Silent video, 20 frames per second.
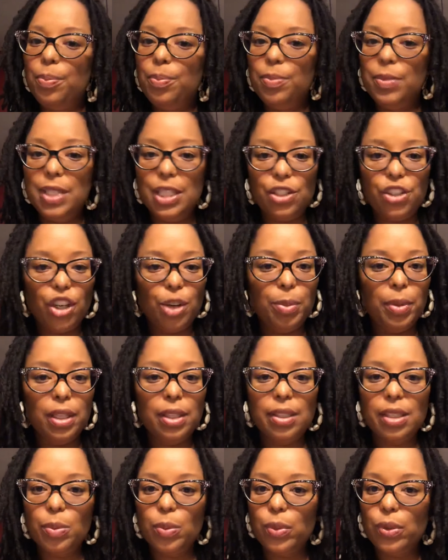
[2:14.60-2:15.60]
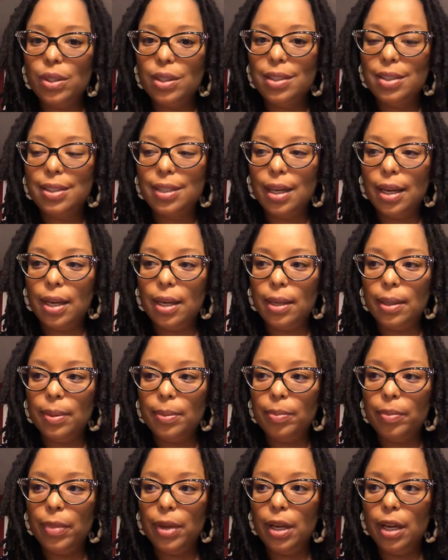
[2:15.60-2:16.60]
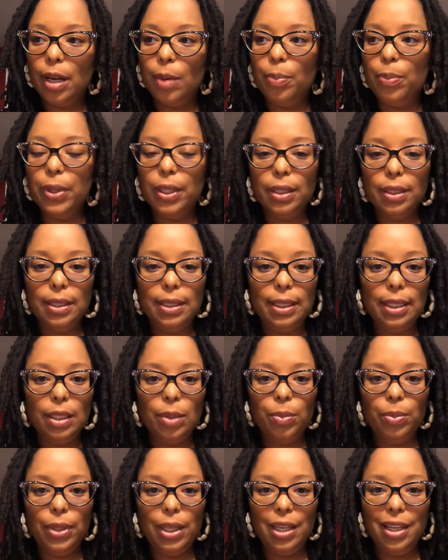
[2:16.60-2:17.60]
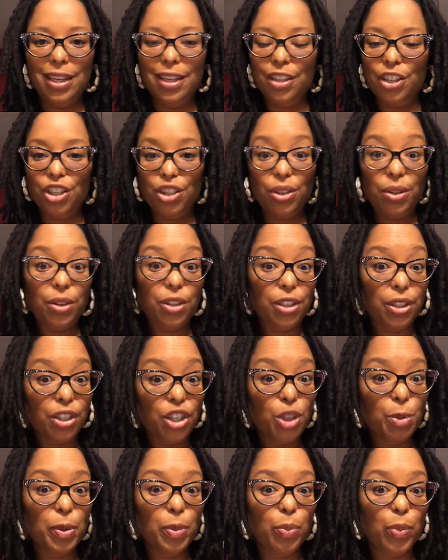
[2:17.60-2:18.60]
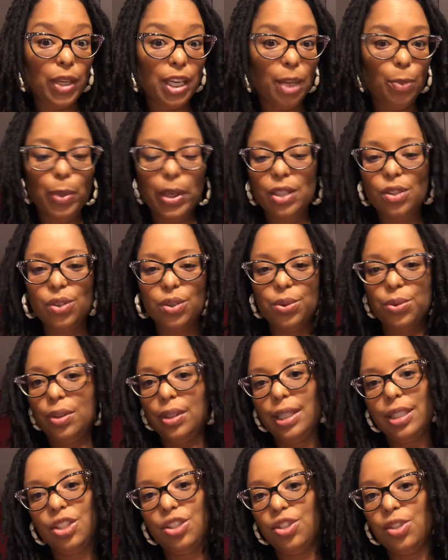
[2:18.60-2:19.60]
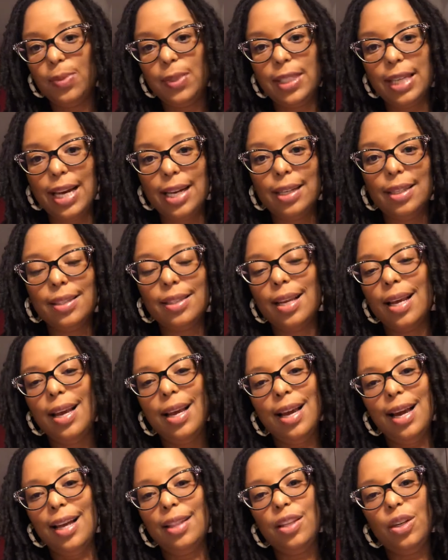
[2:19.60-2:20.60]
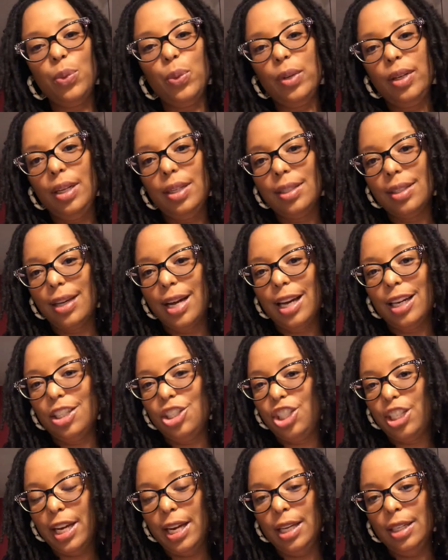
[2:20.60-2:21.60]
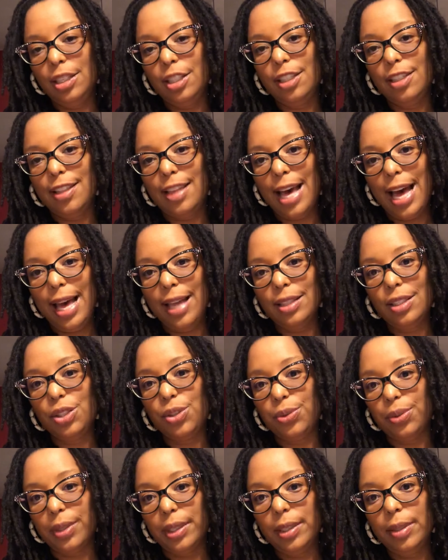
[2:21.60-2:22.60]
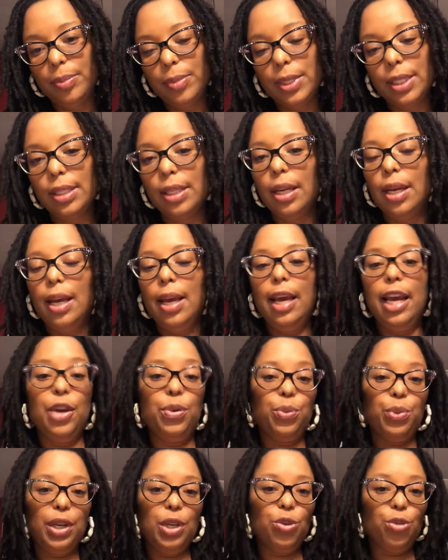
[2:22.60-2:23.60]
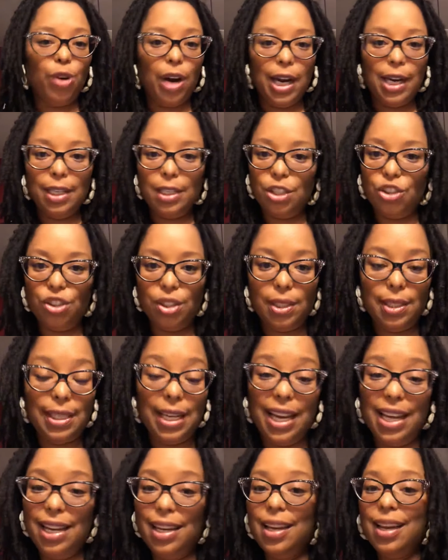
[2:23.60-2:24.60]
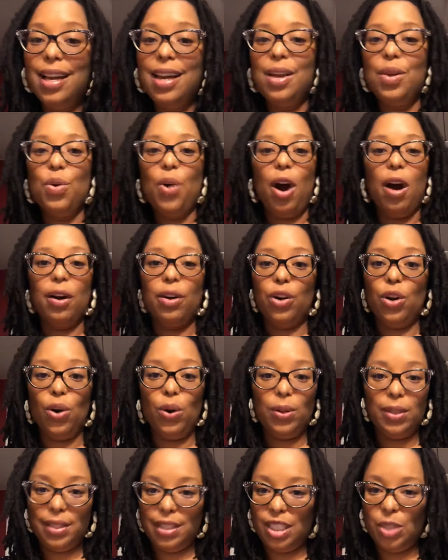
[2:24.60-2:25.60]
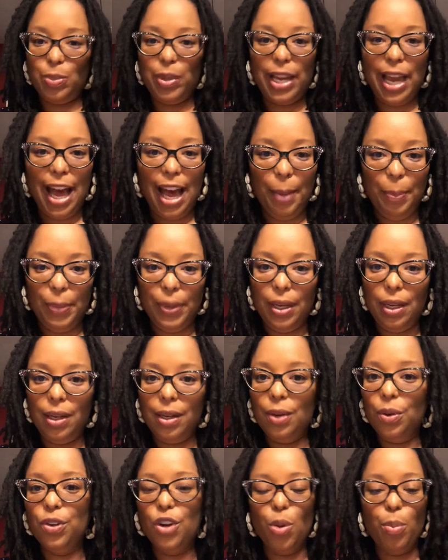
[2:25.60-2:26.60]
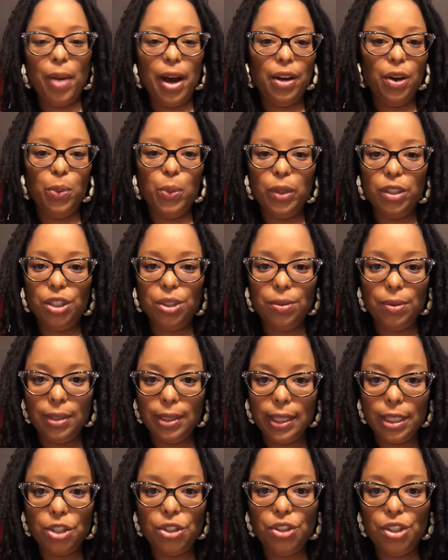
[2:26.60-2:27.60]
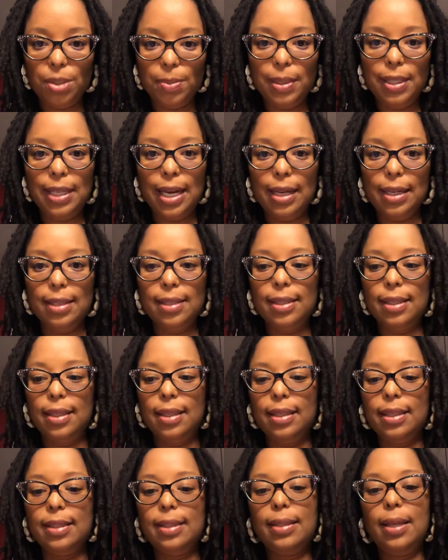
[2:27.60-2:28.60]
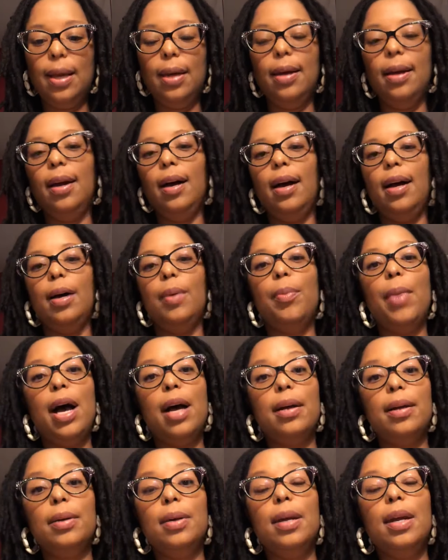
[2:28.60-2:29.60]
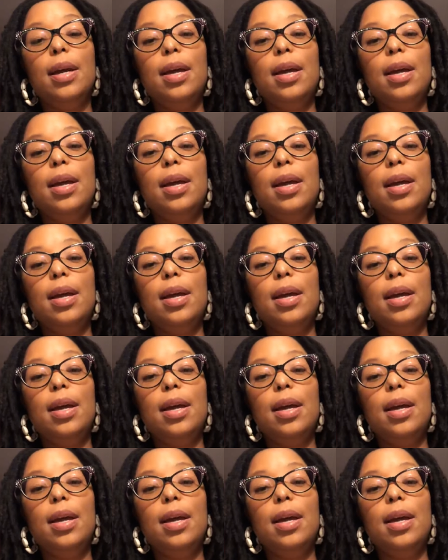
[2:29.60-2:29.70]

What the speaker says: determining someone's ability to be a good human being based on a relationship status, I think we need to kind of change that script and rewrite it to just say, our goal is to be happy no matter what your relationship status is. I